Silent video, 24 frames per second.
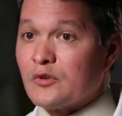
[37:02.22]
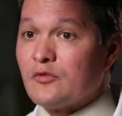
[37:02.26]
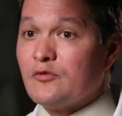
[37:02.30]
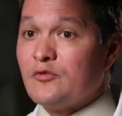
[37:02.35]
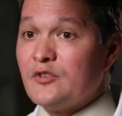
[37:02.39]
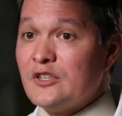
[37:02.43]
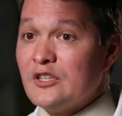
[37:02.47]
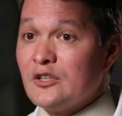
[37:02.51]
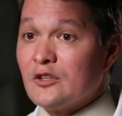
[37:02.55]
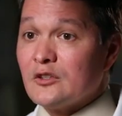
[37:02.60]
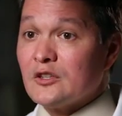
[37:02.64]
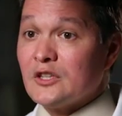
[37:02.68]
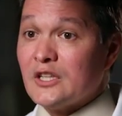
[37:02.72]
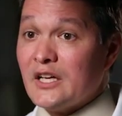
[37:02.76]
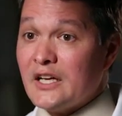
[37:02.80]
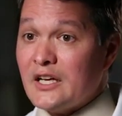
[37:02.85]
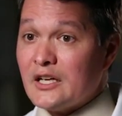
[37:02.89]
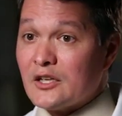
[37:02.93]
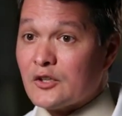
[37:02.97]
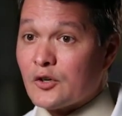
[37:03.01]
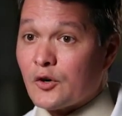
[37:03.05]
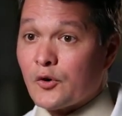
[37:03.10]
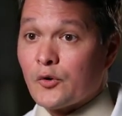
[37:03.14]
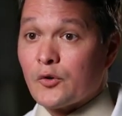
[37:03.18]
reveal
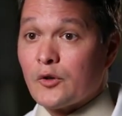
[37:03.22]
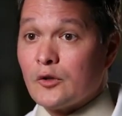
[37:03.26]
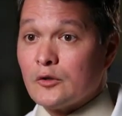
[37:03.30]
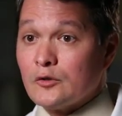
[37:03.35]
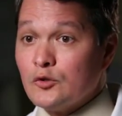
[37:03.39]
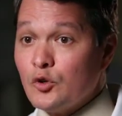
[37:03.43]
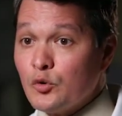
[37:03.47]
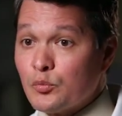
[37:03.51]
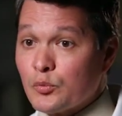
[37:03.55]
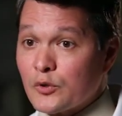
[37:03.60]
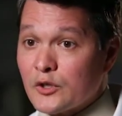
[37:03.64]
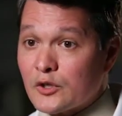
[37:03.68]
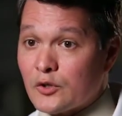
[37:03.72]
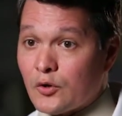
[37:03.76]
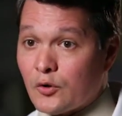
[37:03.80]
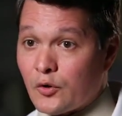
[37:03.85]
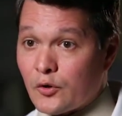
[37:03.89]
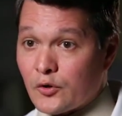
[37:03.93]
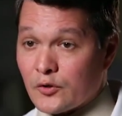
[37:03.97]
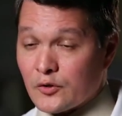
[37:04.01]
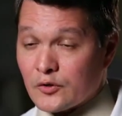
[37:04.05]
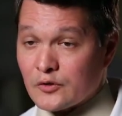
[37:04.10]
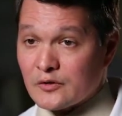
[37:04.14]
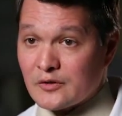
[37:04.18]
link, or the loop
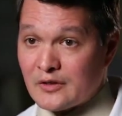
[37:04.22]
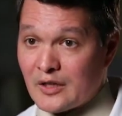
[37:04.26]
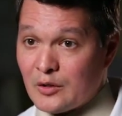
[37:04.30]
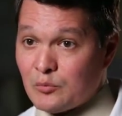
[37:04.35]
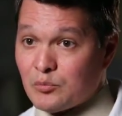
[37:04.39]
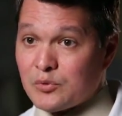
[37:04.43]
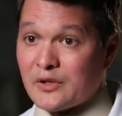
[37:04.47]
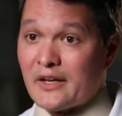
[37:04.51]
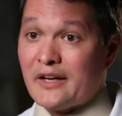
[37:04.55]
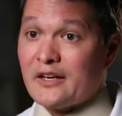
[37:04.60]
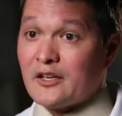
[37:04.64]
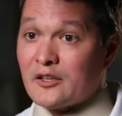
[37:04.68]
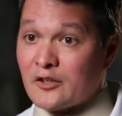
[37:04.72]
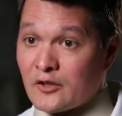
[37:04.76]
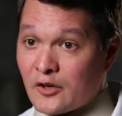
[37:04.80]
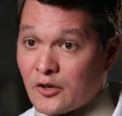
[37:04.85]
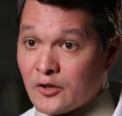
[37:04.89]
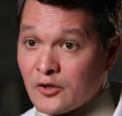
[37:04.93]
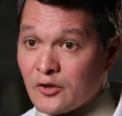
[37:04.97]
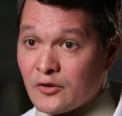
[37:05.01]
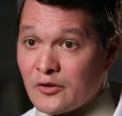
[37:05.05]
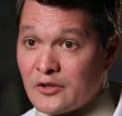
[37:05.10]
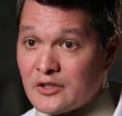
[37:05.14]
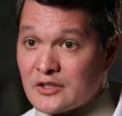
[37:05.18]
recorder implanted
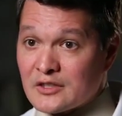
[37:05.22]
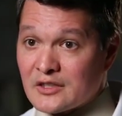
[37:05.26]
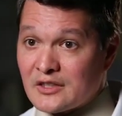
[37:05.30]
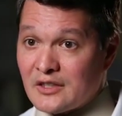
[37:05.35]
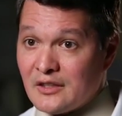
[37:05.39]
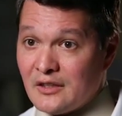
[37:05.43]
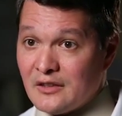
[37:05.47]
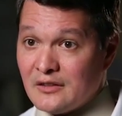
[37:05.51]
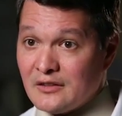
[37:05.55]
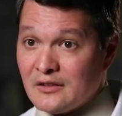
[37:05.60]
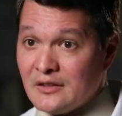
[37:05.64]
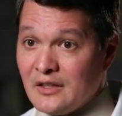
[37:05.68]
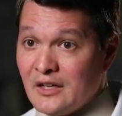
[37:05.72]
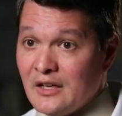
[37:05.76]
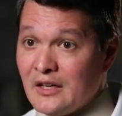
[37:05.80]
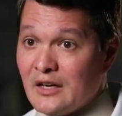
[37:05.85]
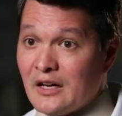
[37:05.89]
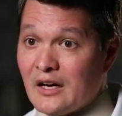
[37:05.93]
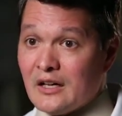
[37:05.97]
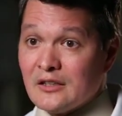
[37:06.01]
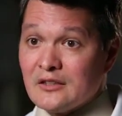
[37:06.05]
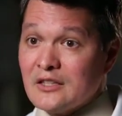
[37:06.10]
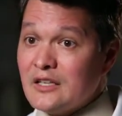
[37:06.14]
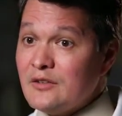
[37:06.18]
under the skin,
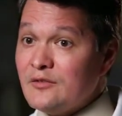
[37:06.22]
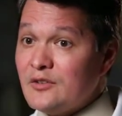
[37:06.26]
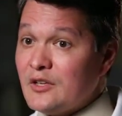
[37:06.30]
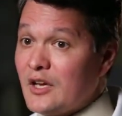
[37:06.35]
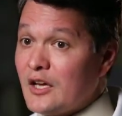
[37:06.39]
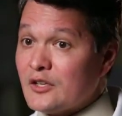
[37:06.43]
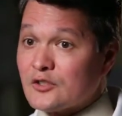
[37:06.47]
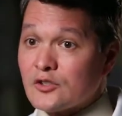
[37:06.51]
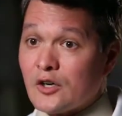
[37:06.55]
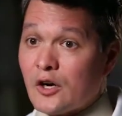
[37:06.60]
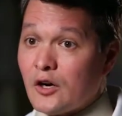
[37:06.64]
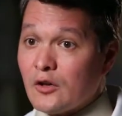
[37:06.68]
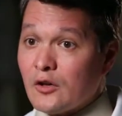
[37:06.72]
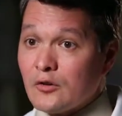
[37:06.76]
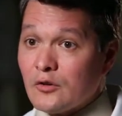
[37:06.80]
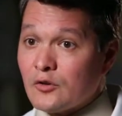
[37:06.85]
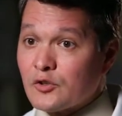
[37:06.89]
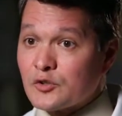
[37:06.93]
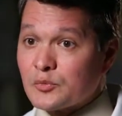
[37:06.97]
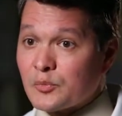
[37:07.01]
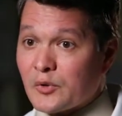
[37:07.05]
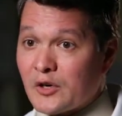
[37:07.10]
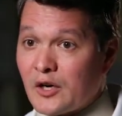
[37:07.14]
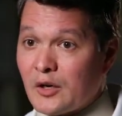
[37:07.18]
alleviates all
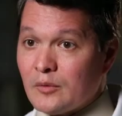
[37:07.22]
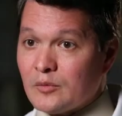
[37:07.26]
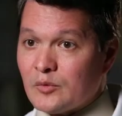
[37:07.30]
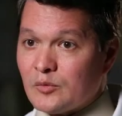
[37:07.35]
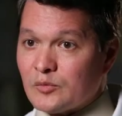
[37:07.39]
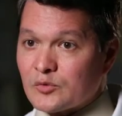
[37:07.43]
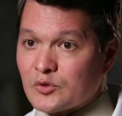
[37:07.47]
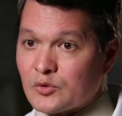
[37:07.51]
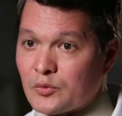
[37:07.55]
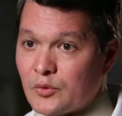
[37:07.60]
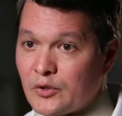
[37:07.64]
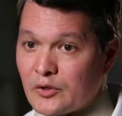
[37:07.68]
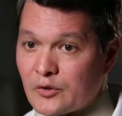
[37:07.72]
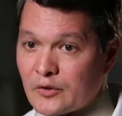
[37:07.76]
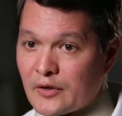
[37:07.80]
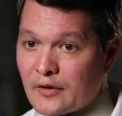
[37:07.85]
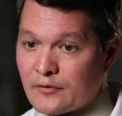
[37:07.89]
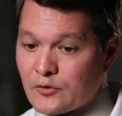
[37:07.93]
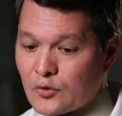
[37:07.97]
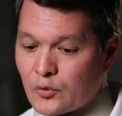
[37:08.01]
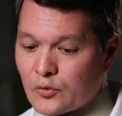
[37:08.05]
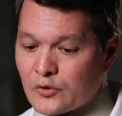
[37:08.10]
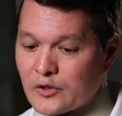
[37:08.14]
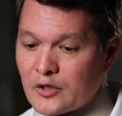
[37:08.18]
those problems. We don't
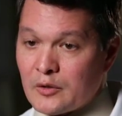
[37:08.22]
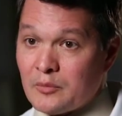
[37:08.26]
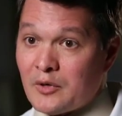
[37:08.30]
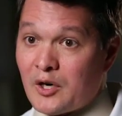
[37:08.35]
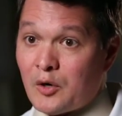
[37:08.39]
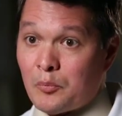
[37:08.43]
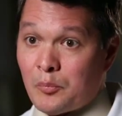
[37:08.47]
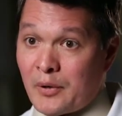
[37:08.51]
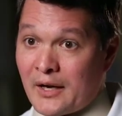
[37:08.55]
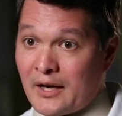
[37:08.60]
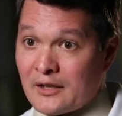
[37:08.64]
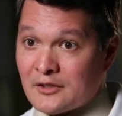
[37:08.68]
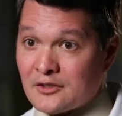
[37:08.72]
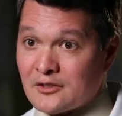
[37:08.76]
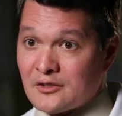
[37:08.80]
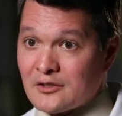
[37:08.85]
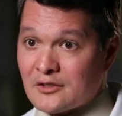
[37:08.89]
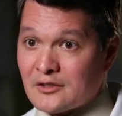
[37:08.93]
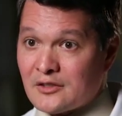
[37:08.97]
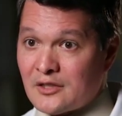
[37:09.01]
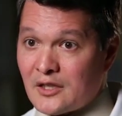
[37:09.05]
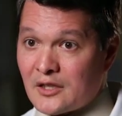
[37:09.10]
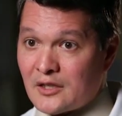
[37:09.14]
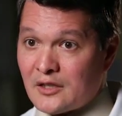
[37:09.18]
have to worry about
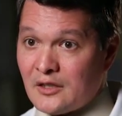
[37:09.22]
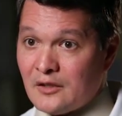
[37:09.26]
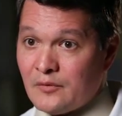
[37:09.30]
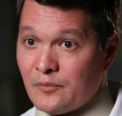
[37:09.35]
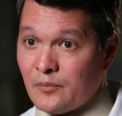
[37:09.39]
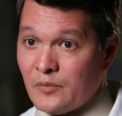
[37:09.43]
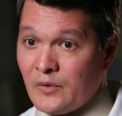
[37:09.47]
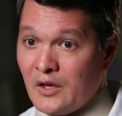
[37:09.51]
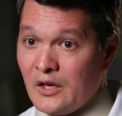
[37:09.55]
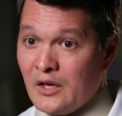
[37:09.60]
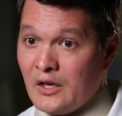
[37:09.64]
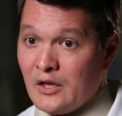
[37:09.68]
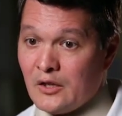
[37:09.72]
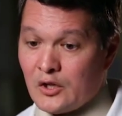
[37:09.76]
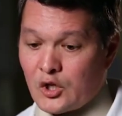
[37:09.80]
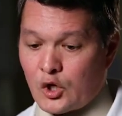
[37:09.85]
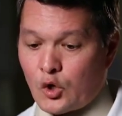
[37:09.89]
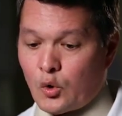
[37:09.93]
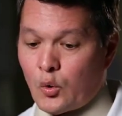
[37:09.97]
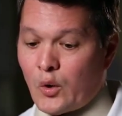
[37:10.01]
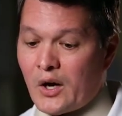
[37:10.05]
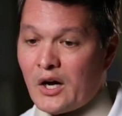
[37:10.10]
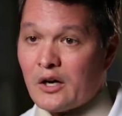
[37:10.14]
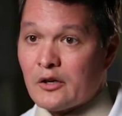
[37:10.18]
patches sticking. The
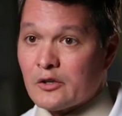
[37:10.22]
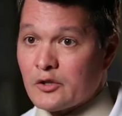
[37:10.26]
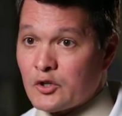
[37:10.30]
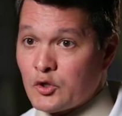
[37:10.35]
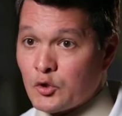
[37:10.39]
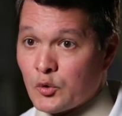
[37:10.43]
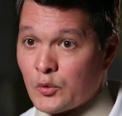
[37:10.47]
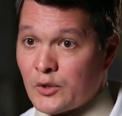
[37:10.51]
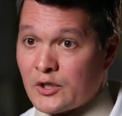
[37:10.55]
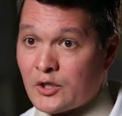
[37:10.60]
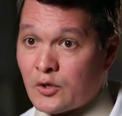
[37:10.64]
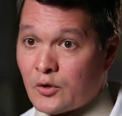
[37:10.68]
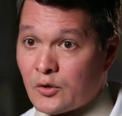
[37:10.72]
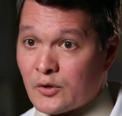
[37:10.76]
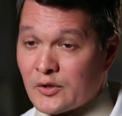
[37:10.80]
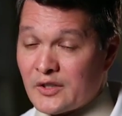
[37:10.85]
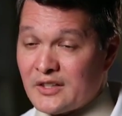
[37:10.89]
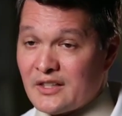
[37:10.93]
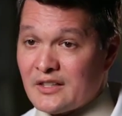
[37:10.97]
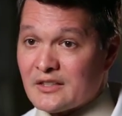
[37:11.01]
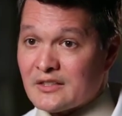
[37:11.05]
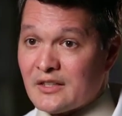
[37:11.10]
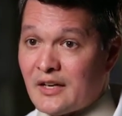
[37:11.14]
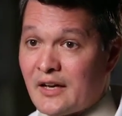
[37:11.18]
quality of
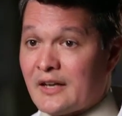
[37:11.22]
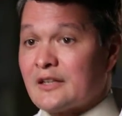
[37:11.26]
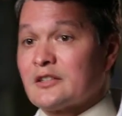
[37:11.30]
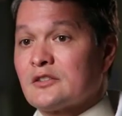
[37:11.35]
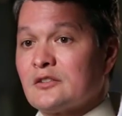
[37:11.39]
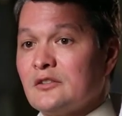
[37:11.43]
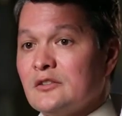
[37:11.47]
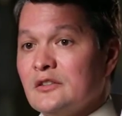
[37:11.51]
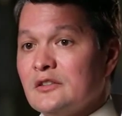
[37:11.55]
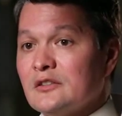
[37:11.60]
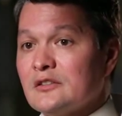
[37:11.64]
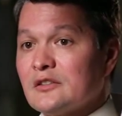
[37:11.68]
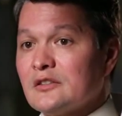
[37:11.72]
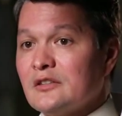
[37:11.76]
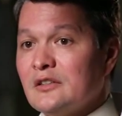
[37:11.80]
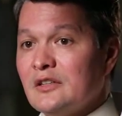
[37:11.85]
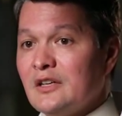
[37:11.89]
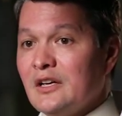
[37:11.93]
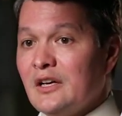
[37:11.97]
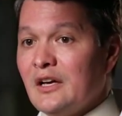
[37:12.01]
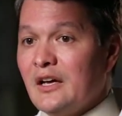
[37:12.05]
recording is excellent.